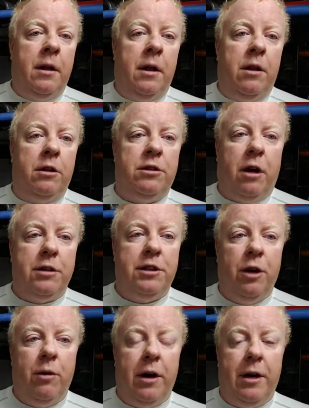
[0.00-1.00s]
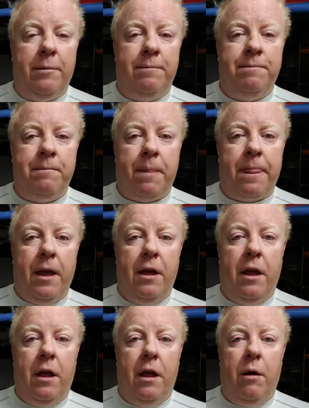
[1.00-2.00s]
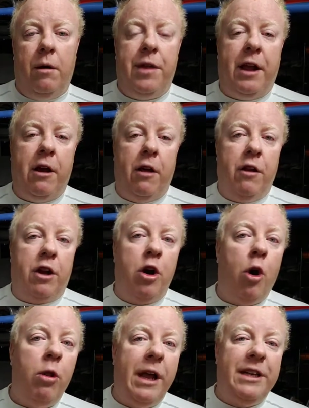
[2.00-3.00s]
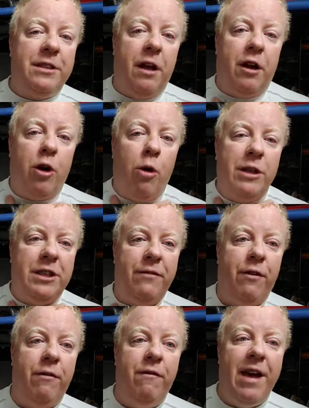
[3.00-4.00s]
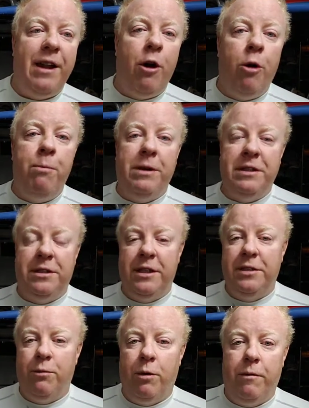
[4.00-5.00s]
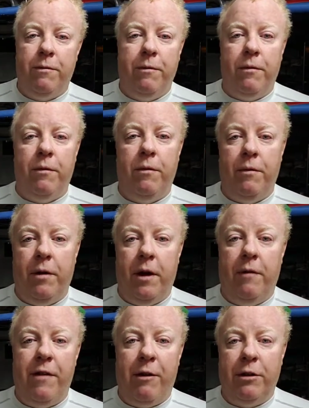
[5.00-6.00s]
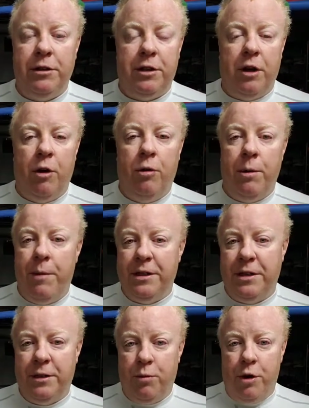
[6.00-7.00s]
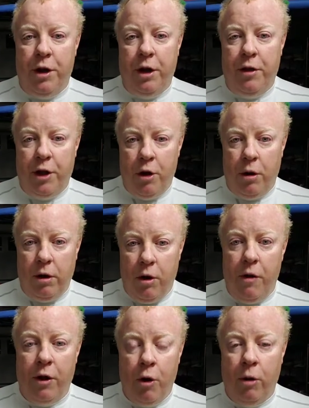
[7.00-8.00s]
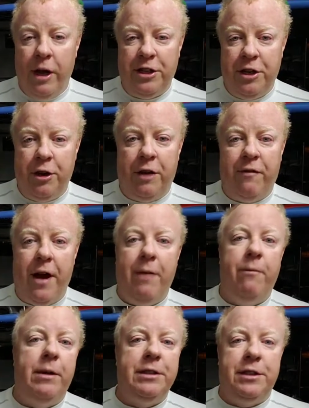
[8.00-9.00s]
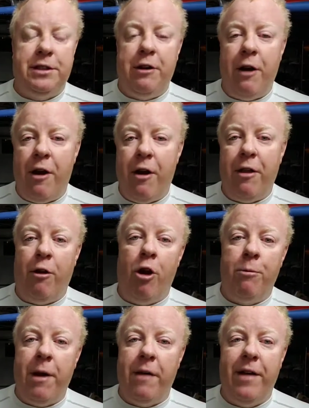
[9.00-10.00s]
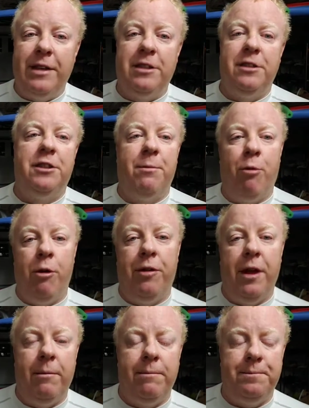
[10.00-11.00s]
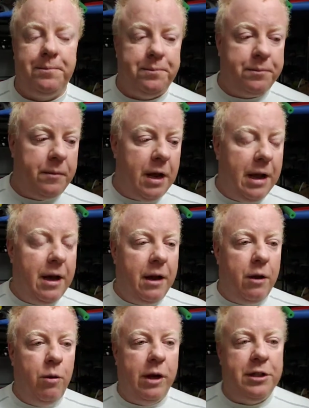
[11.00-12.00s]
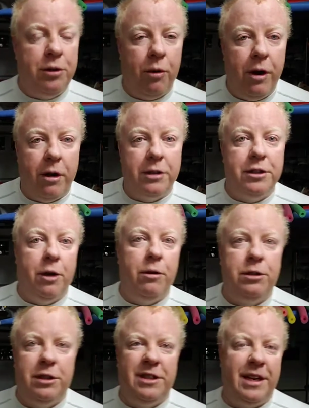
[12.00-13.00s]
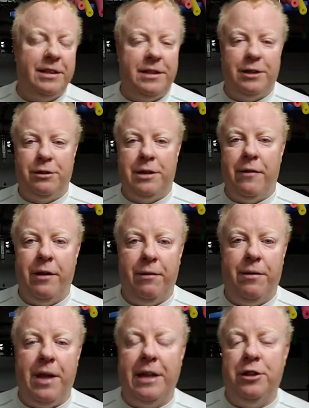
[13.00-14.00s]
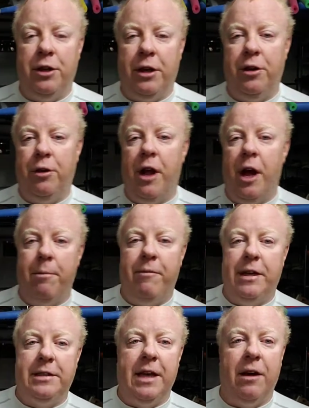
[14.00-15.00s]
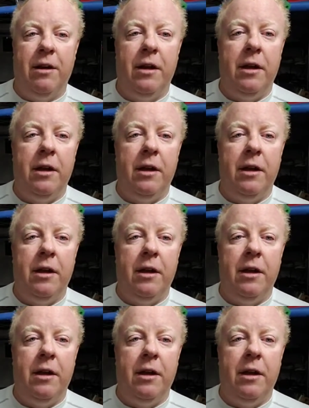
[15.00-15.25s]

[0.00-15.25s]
There's also a thing called a coalition for vet-owned businesses, where veterans own the business, where you can go on the coalition. You can find businesses in your area that are owned by vets and support them. I got a quick story also. Those are just like 6 or 7 things you can do to help vets out.